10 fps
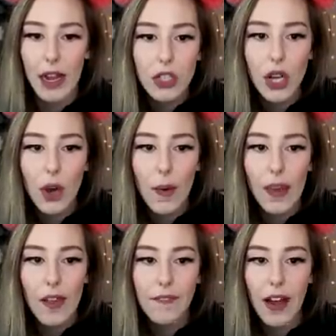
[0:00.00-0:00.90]
So
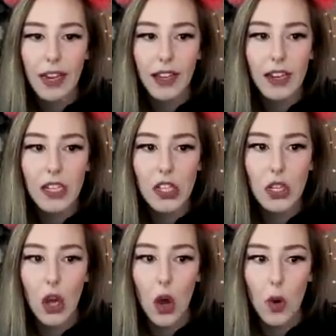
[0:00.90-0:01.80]
the fact that it's
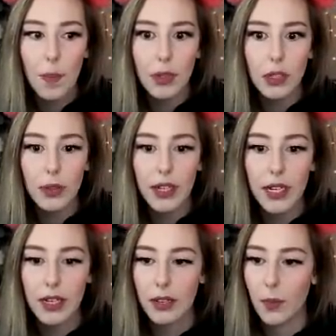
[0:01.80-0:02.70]
so blue
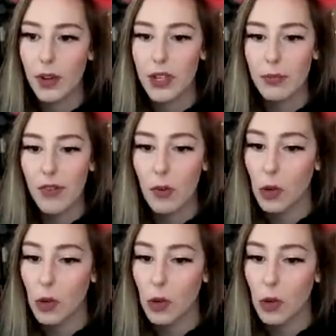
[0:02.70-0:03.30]
here worries me for